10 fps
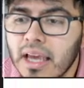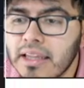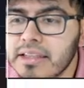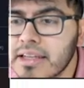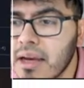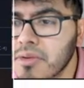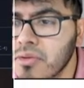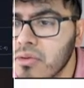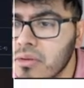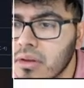anytime
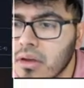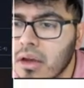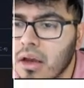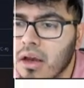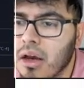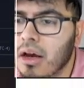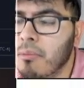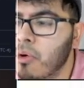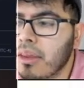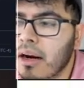soon. Um,
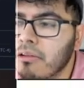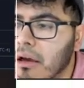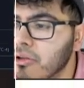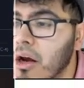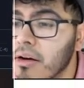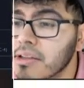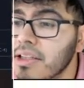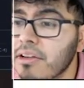one that I, I'll, I'll continue